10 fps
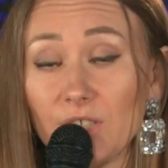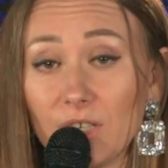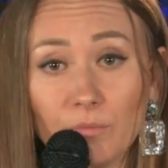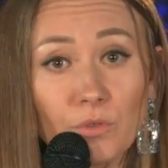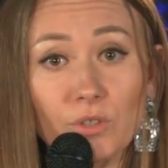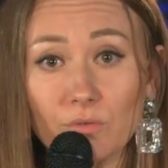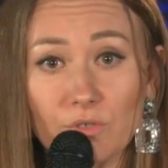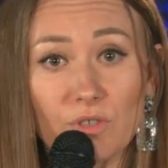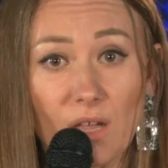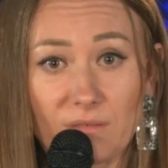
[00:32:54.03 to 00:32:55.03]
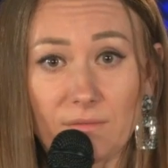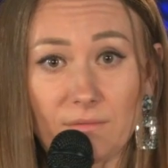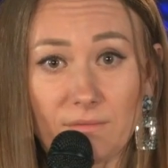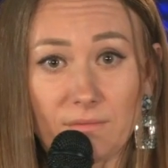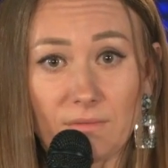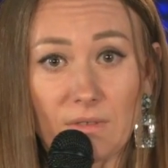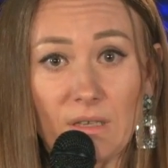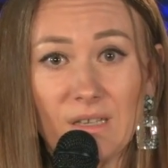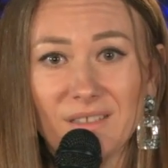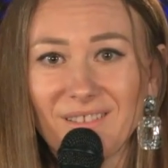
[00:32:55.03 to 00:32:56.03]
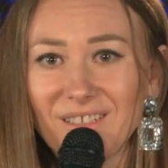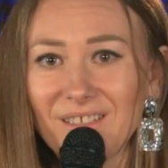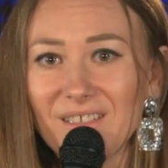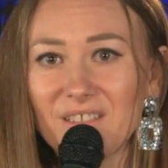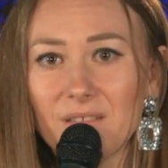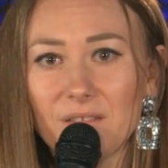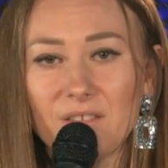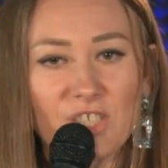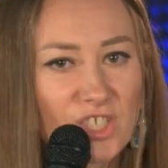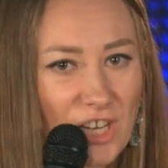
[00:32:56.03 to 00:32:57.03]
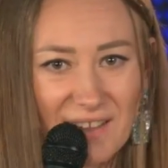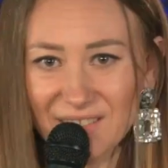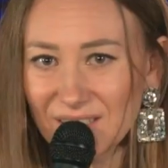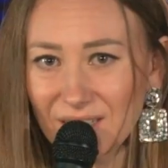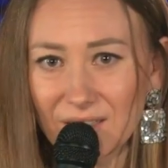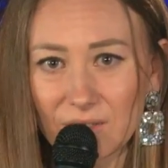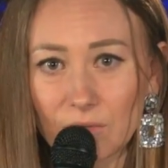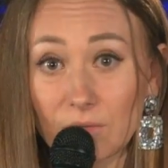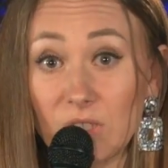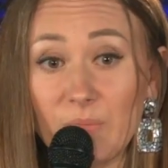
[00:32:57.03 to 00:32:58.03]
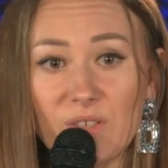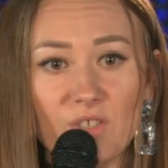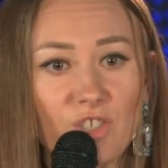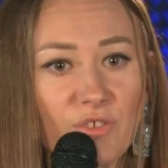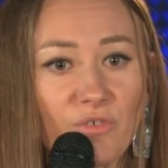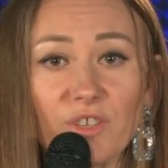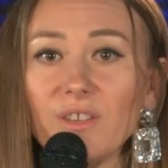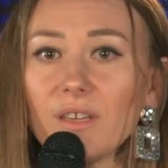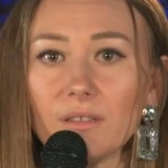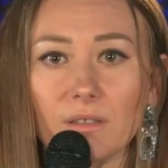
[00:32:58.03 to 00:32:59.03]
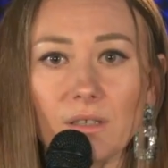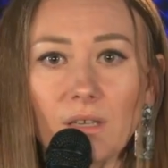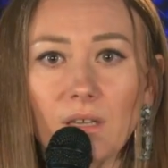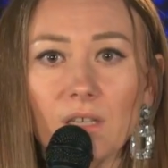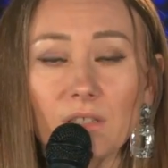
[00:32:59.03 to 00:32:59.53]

And Satan came to her and told her, You need to know one.